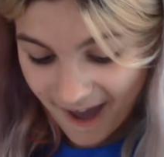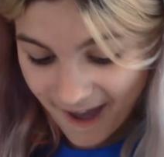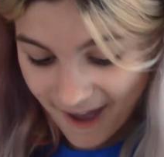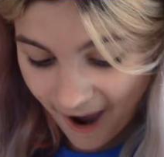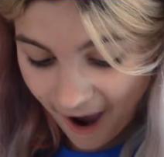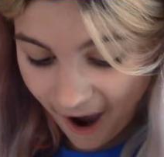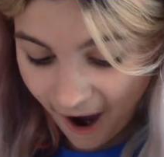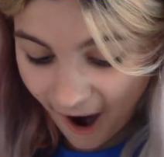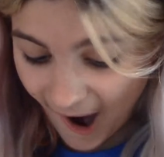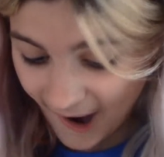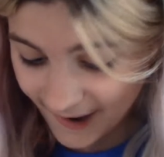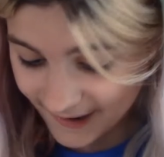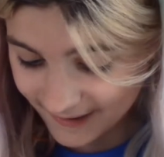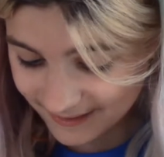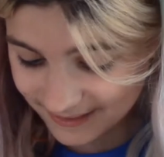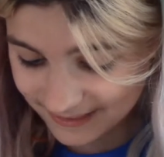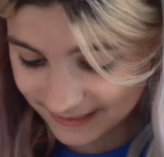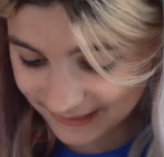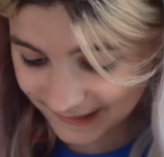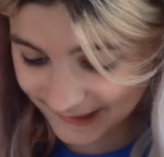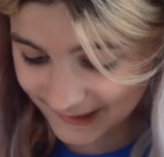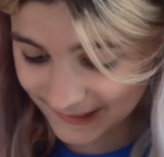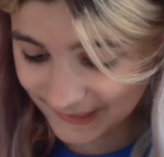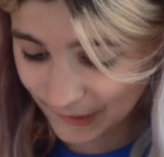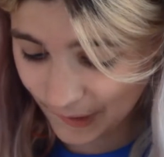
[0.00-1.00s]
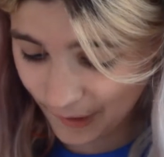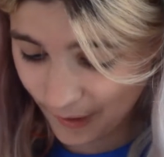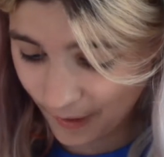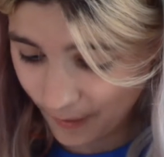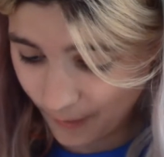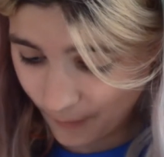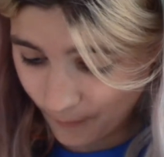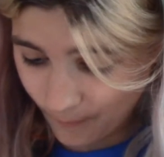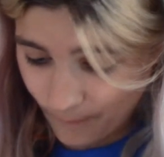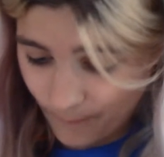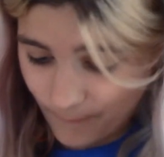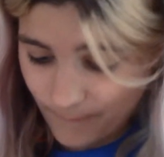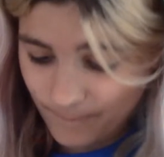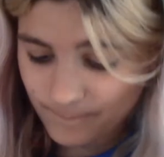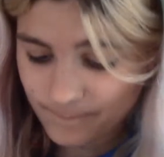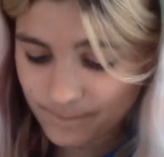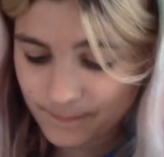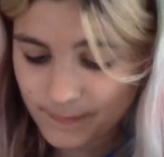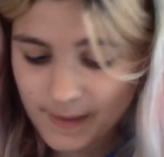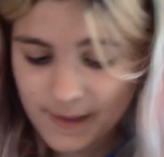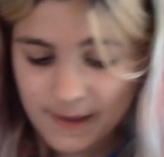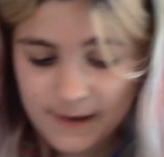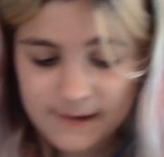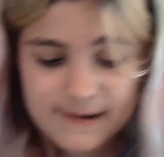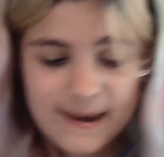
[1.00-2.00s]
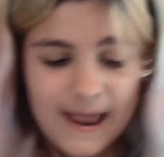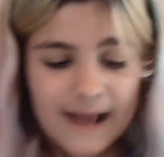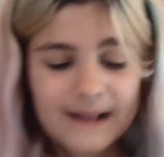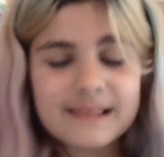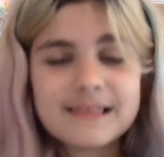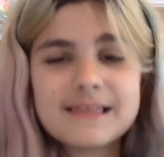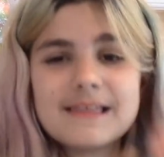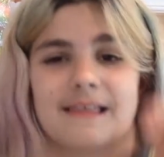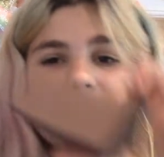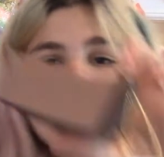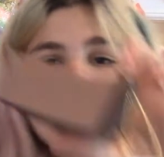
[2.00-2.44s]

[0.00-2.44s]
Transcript: Honestly, though. Next is